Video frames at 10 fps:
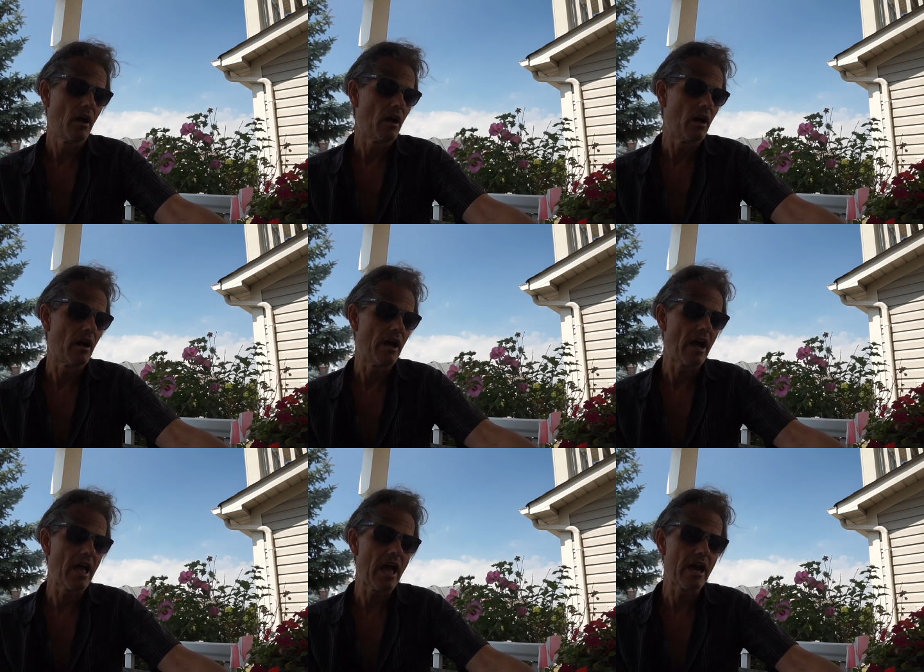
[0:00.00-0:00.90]

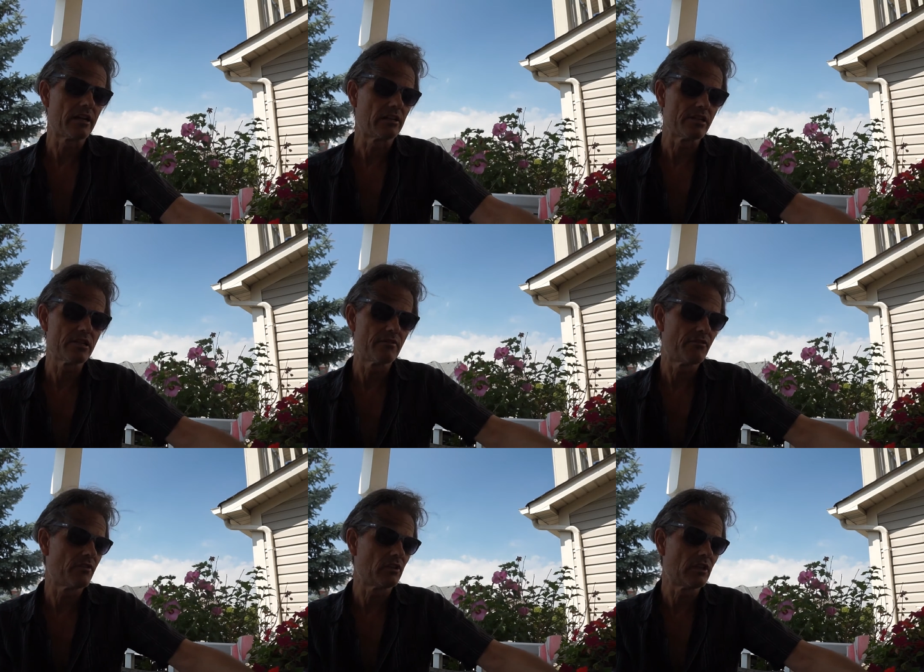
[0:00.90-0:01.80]
I had to listen
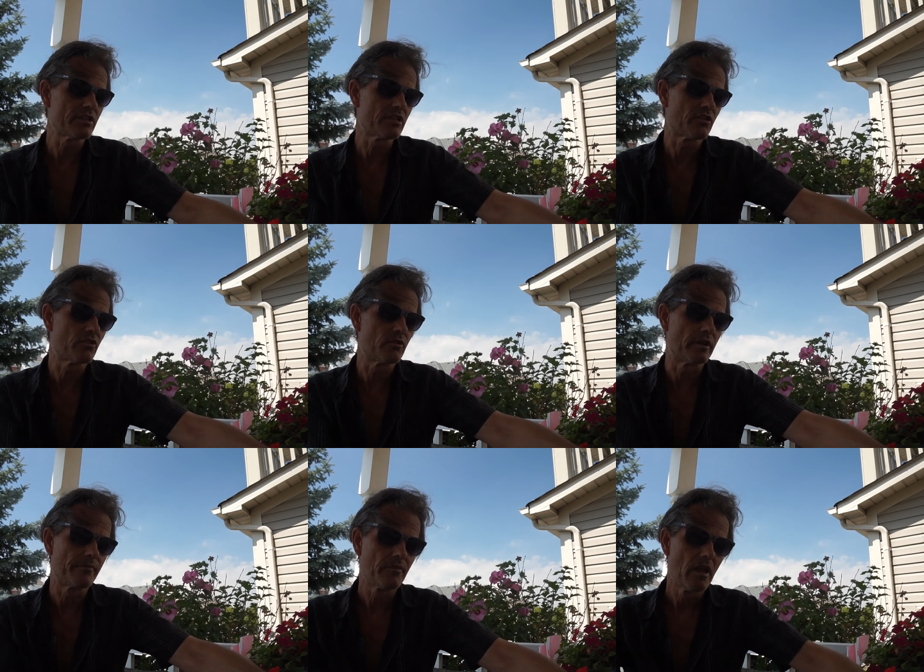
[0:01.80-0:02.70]
through it.
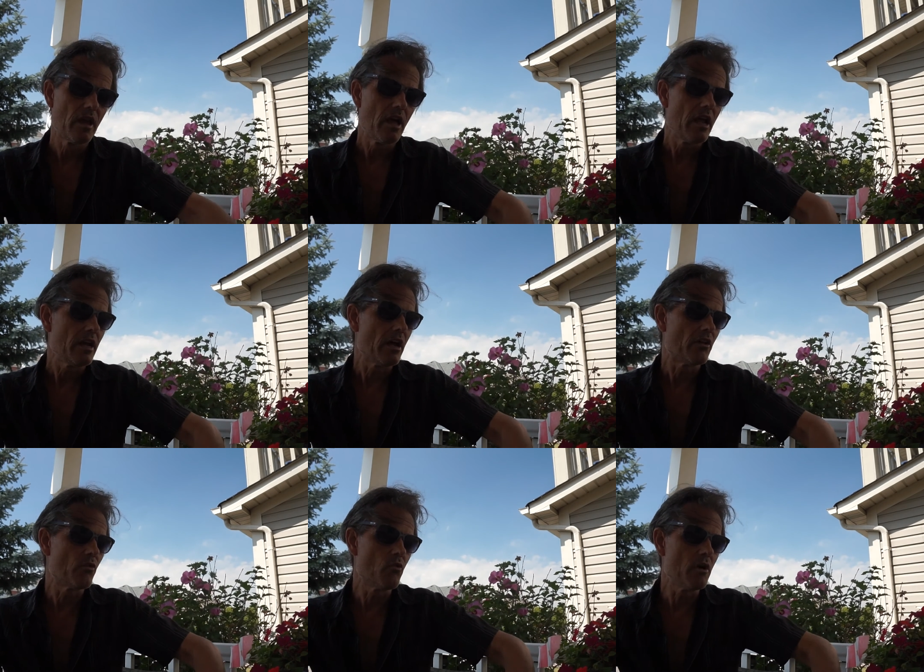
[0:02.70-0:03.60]
Now
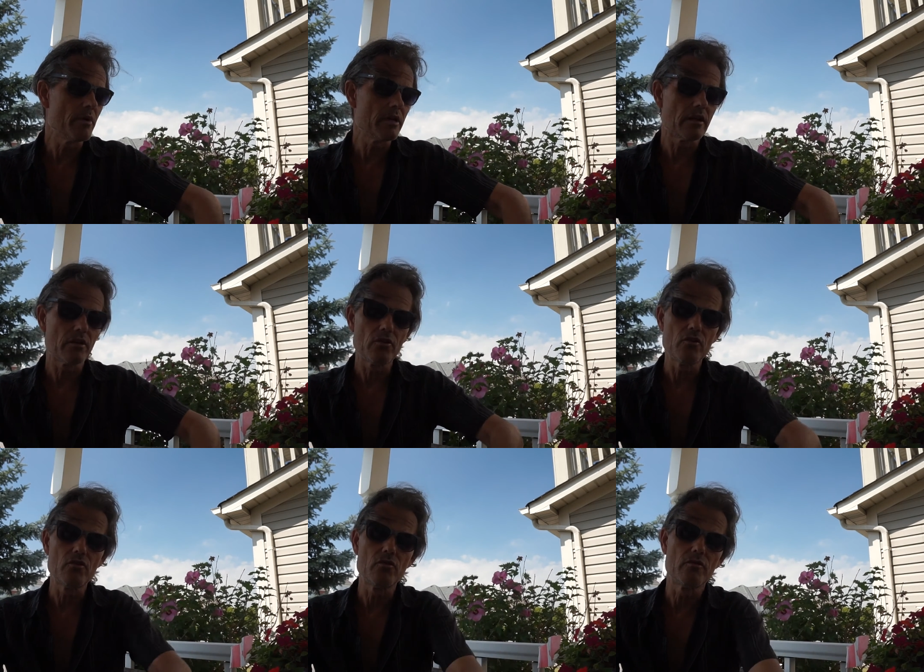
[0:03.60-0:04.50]
the woman
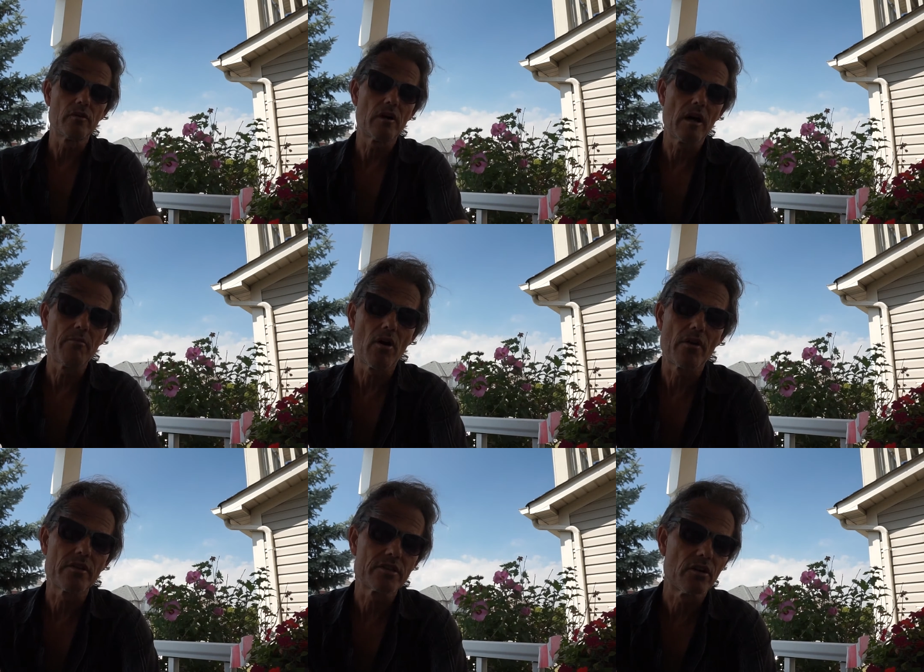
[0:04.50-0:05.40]
who I bought
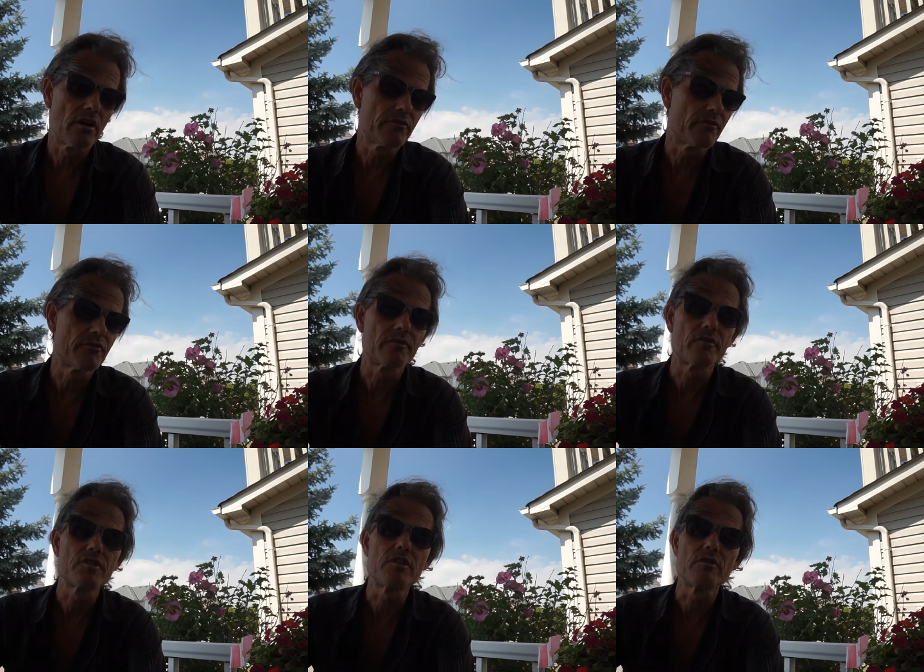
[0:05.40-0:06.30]
this off of,
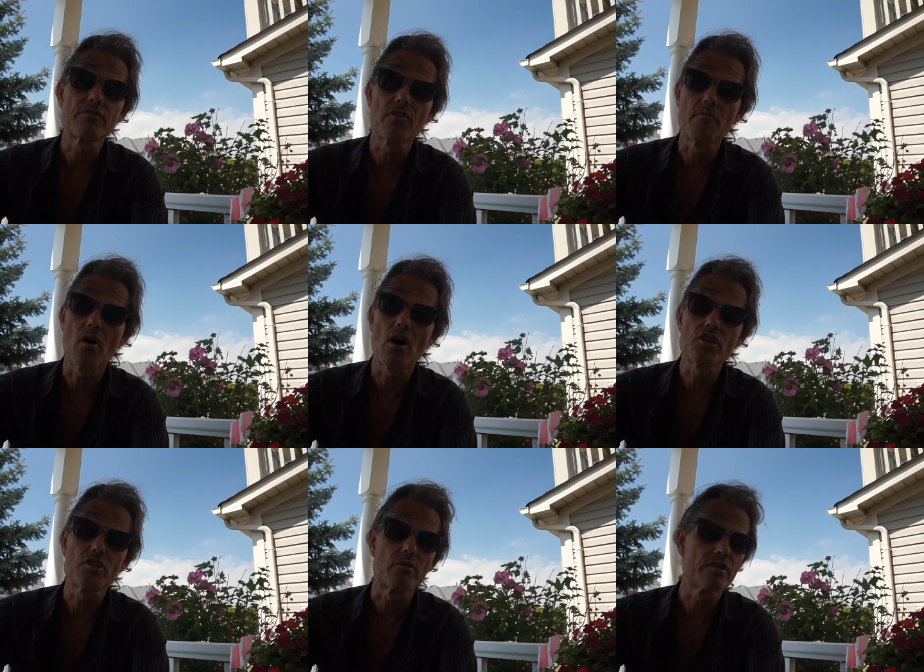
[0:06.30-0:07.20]
she was from
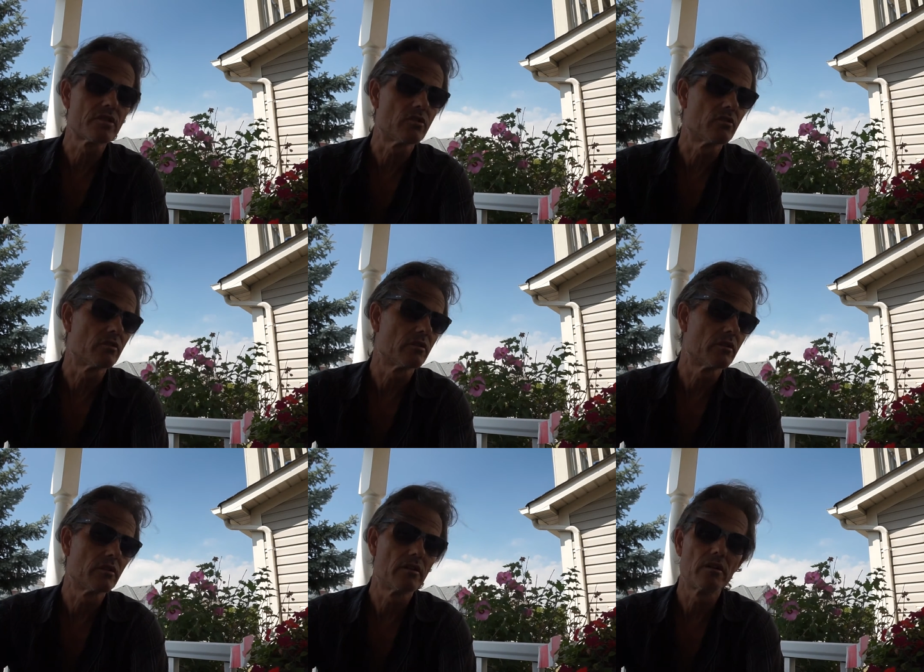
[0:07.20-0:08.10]
Oshawa, so
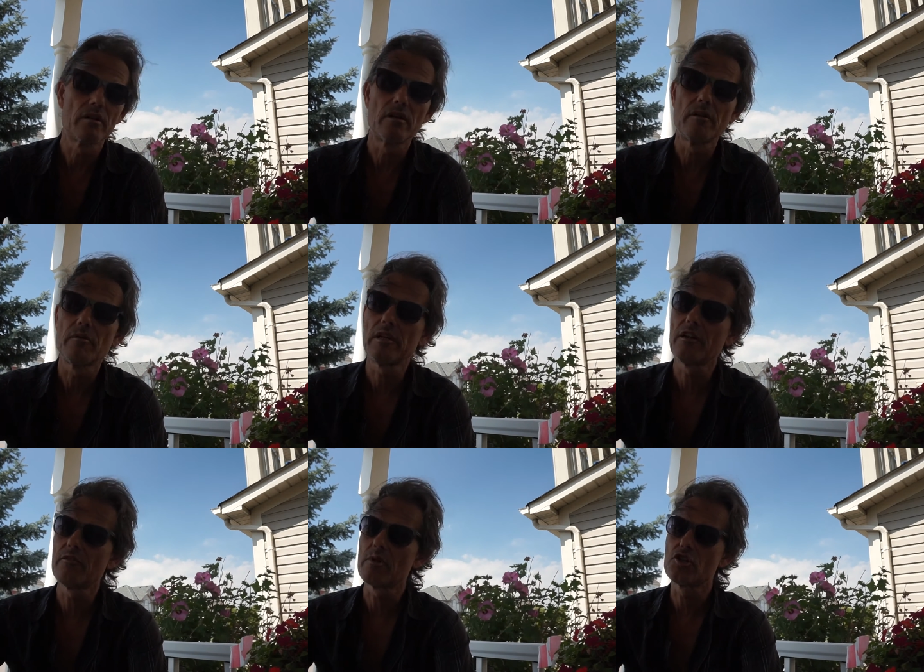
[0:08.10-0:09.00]
a little
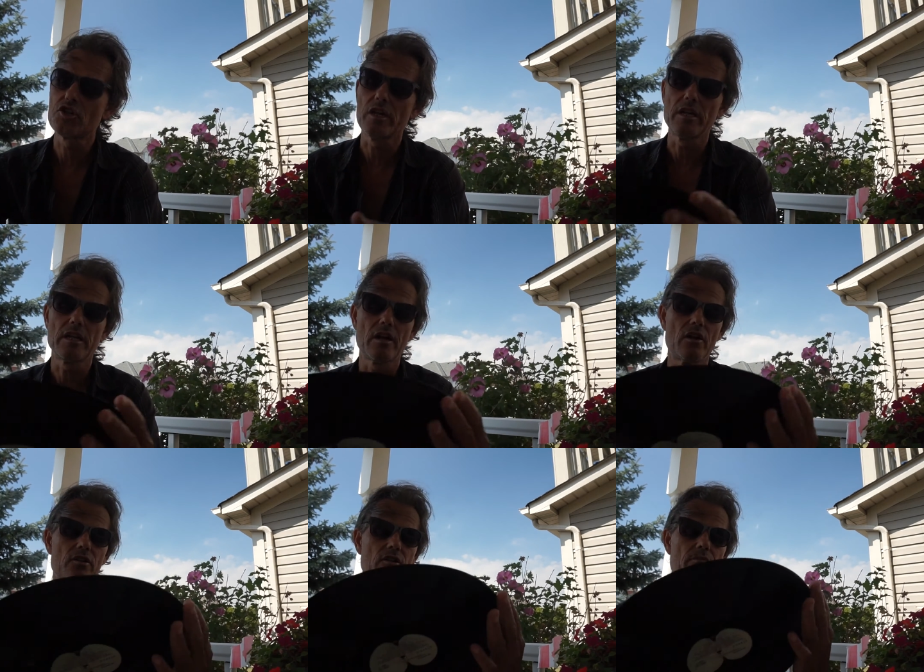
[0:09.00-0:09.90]
bit of a shady
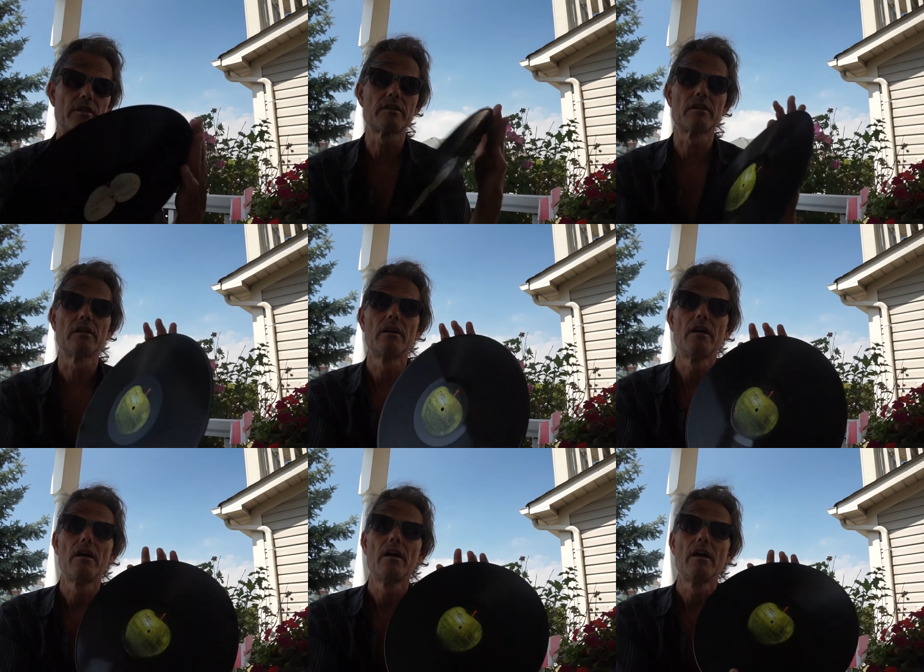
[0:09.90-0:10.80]
character, but
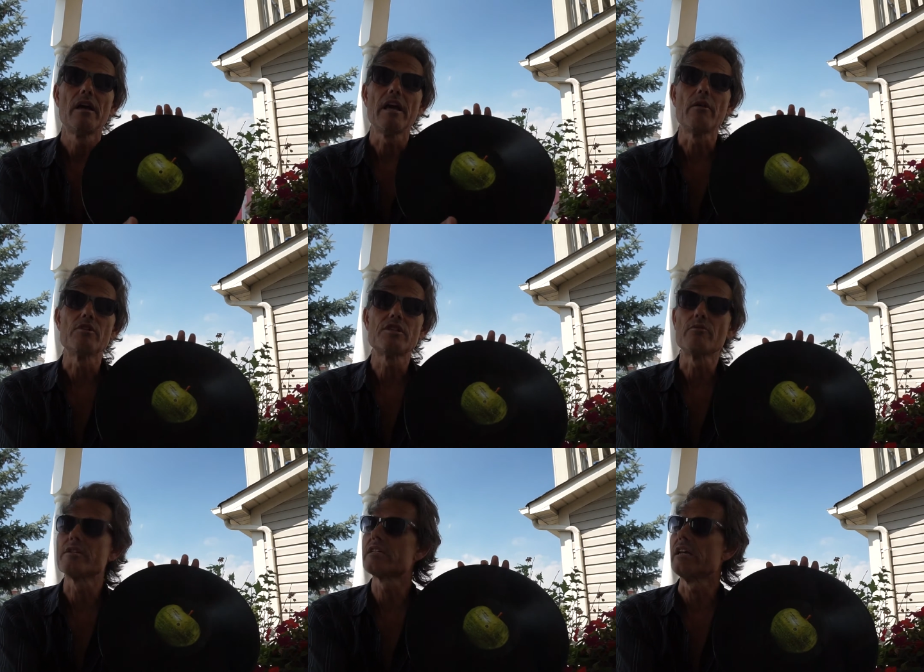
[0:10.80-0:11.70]
anyway, she
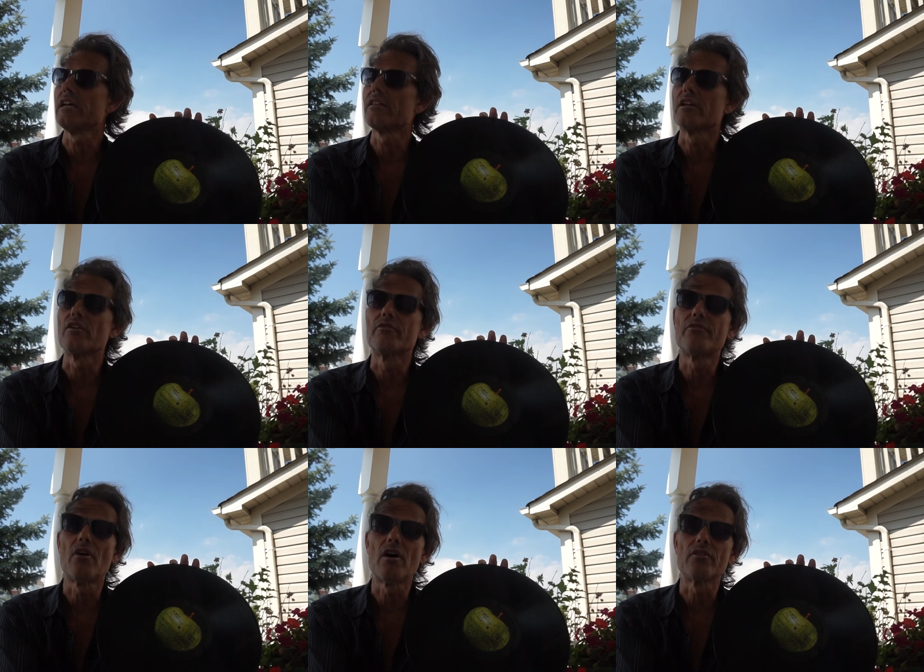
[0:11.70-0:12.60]
was saying that her
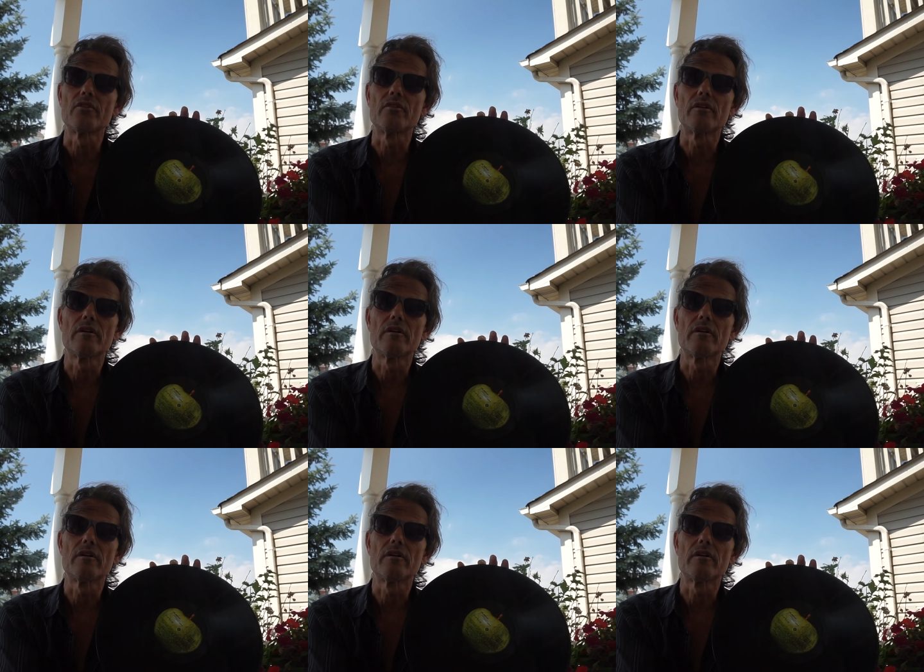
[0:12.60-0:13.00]
father